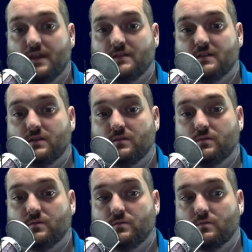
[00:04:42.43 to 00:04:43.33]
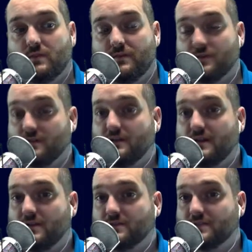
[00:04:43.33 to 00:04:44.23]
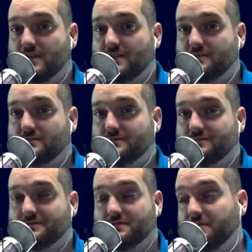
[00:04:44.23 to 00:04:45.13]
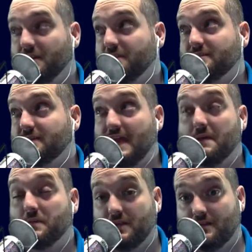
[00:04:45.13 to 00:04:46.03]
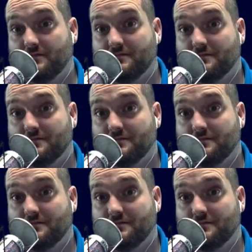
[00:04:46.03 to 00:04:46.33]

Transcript: So if your internet goes out, nothing's happening.